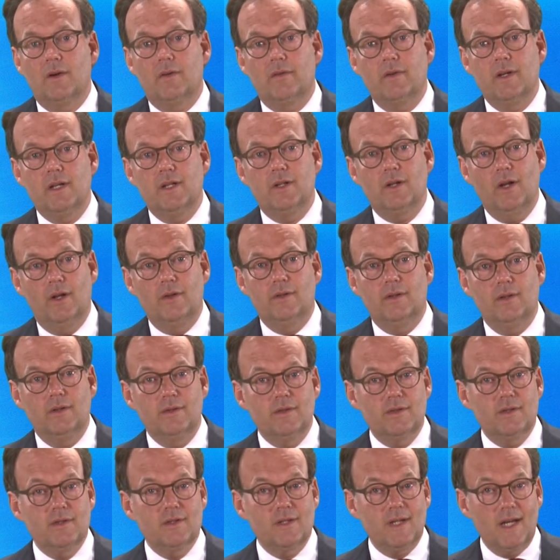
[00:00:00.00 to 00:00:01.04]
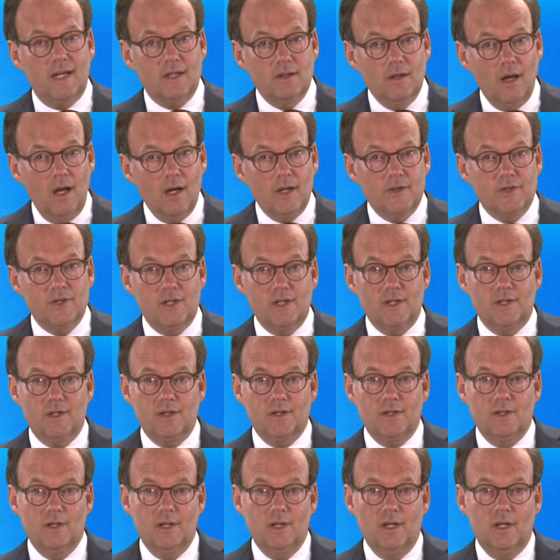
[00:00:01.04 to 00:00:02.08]
Redundant
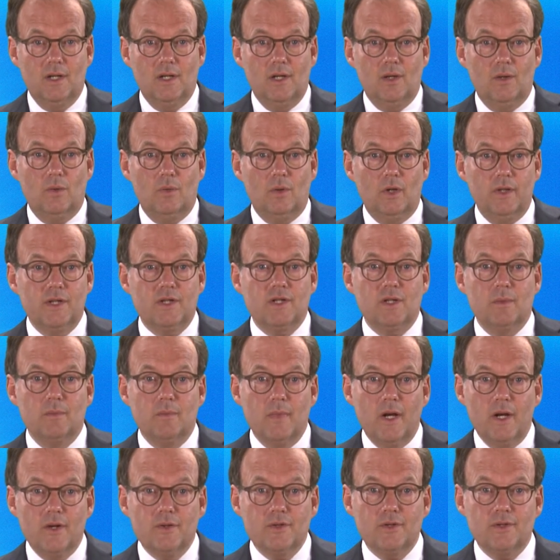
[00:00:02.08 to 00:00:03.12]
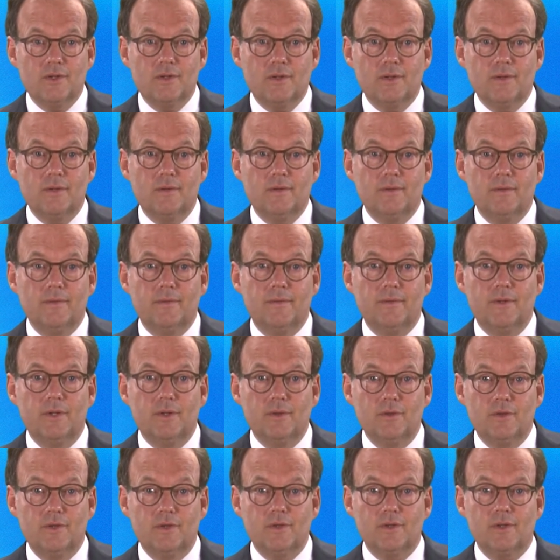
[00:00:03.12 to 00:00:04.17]
technologies. What is the most
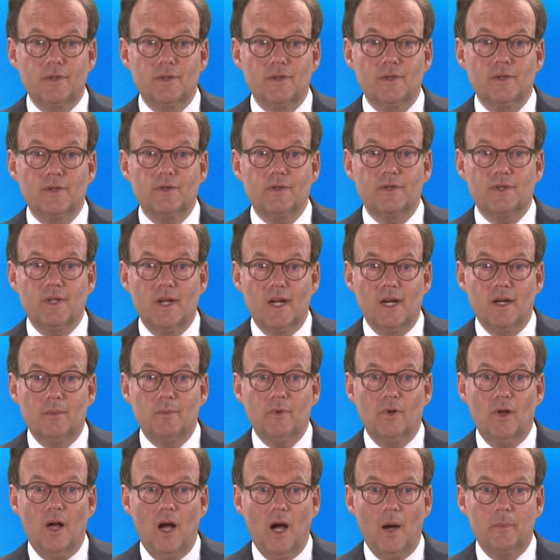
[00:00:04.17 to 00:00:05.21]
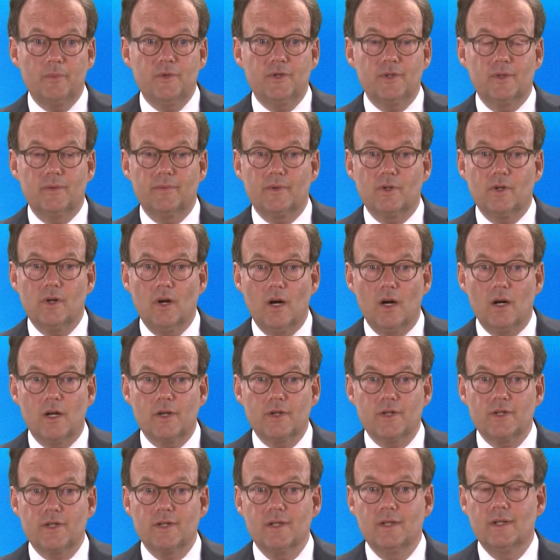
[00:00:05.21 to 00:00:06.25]
future sustainable option for
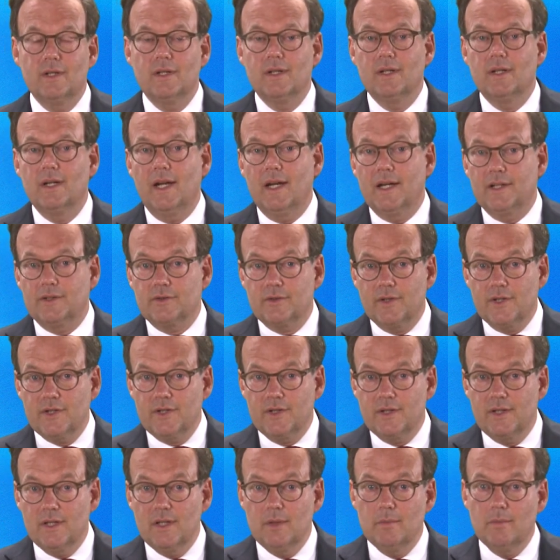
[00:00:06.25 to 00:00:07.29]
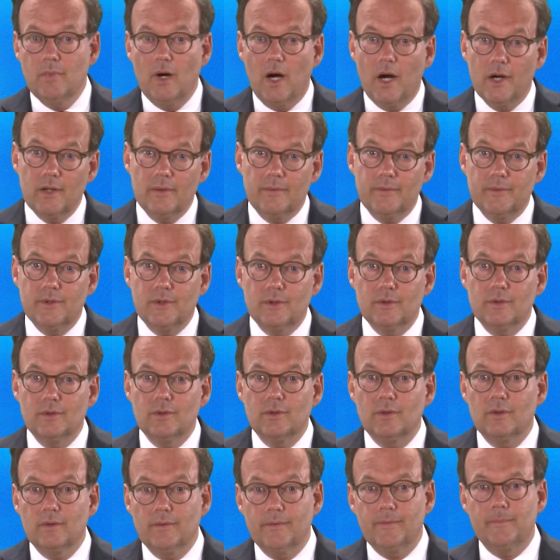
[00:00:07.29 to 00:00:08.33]
cars? electricity,
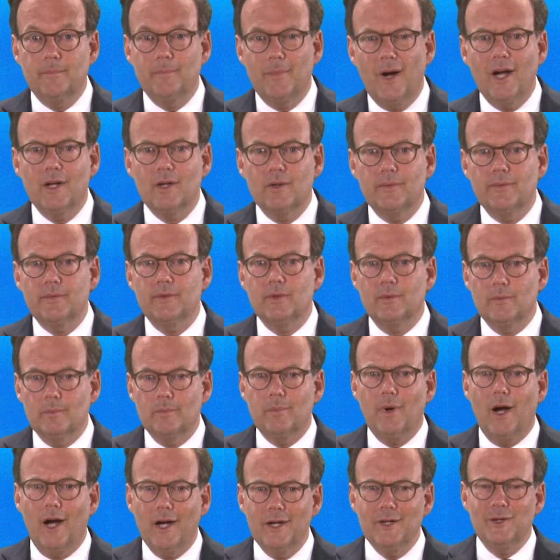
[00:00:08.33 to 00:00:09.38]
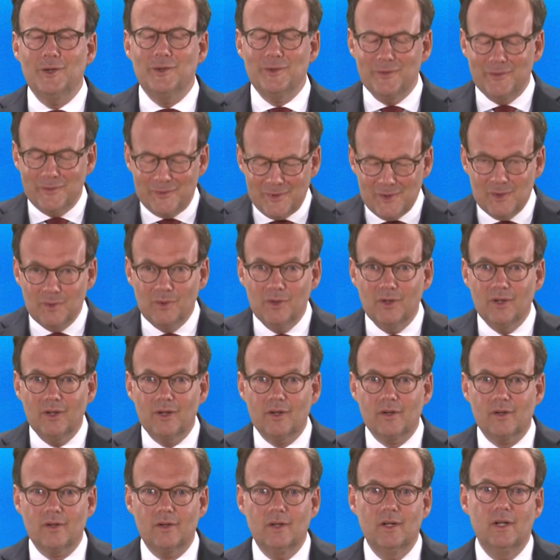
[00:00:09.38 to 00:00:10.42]
biofuel, bio, biofuel
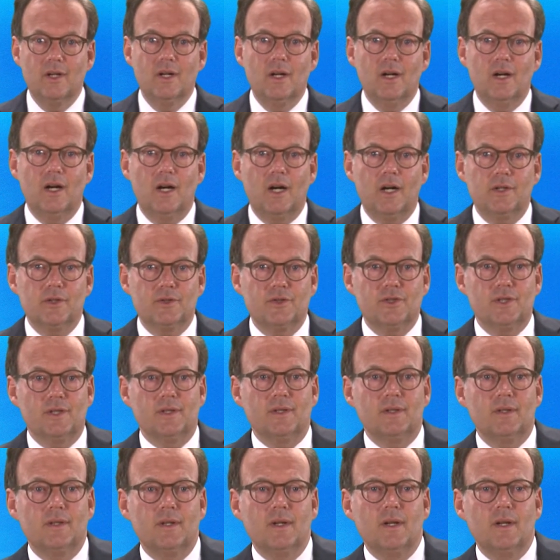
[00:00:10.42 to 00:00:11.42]
or hydrogen.